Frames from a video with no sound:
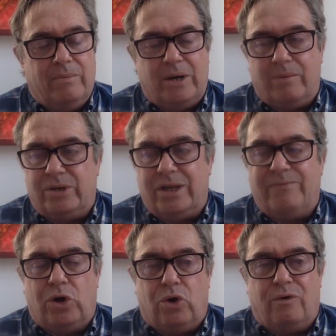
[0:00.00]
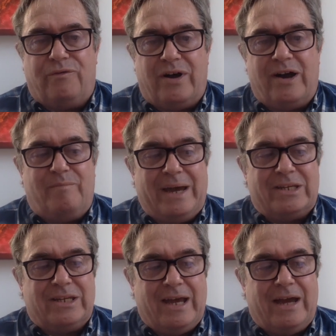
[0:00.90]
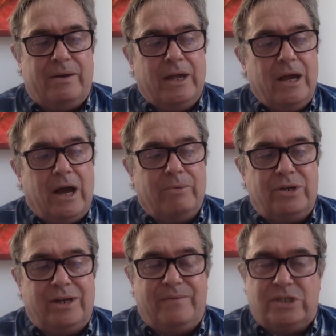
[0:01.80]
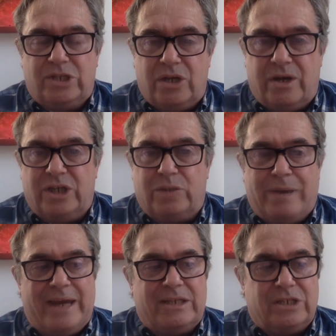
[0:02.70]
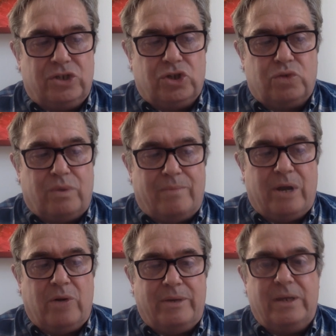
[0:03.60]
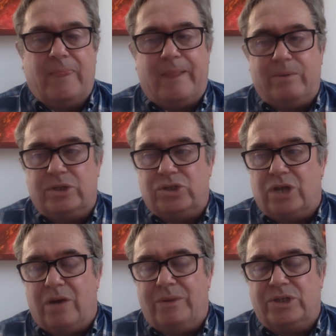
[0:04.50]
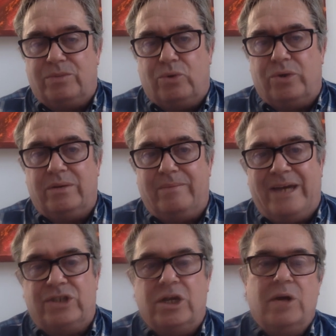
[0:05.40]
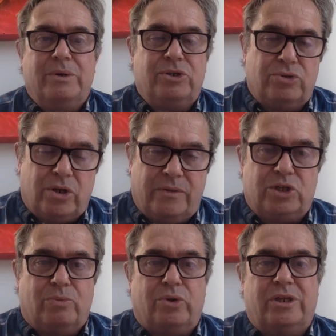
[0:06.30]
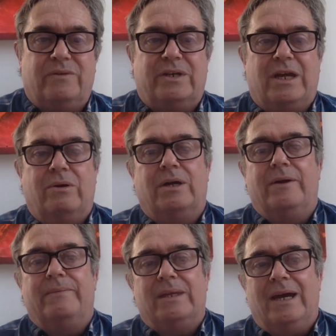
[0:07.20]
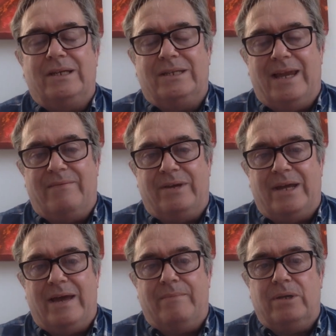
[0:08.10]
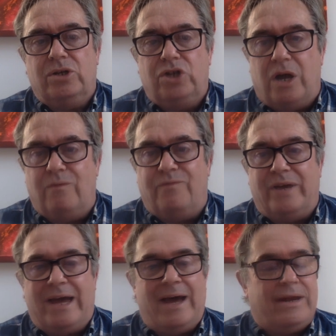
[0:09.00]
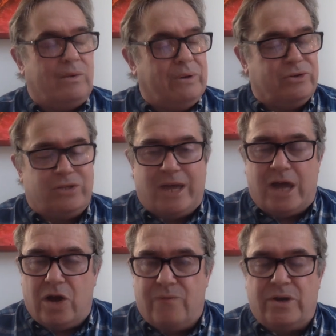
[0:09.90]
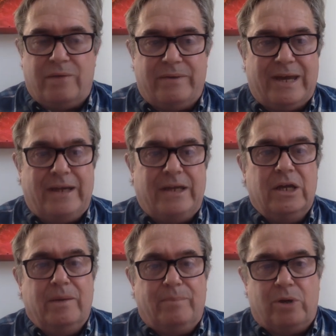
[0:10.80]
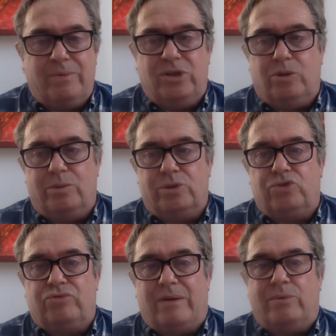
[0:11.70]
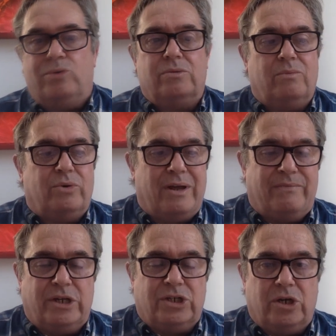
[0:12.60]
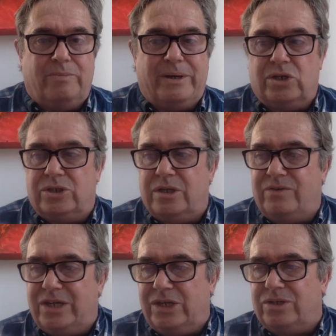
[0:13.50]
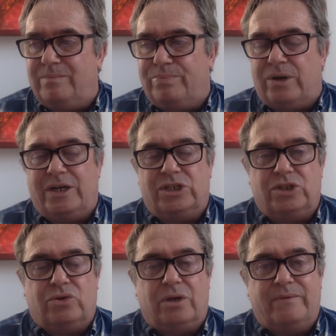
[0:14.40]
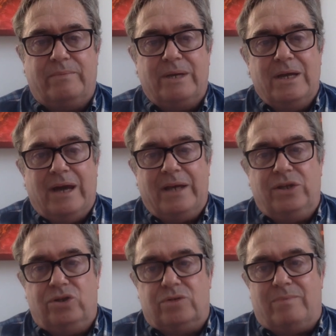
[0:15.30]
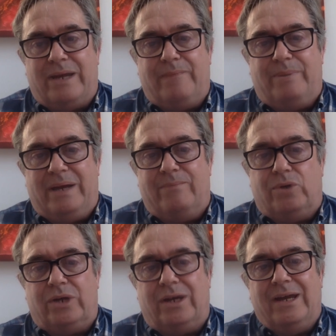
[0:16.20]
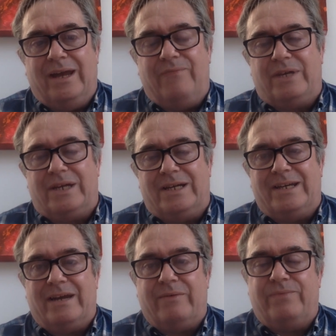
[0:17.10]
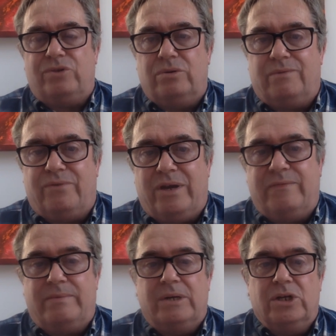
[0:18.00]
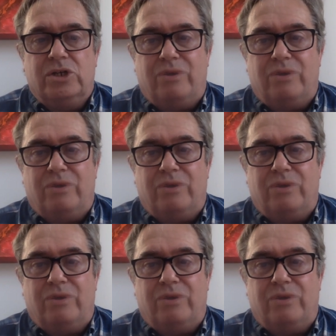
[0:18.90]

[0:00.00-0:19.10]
But I'm going to give you all five bets now. I'm going to give you tonight's bets in just one moment. I'm going to start with this morning's bets, which was on this morning's video at 11 a.m. Don't forget, and I will say it over and over again, put them in doubles and trebles, whatever you do, because they're decent prices, all of them, and it does make big money if you can connect with two or three of them.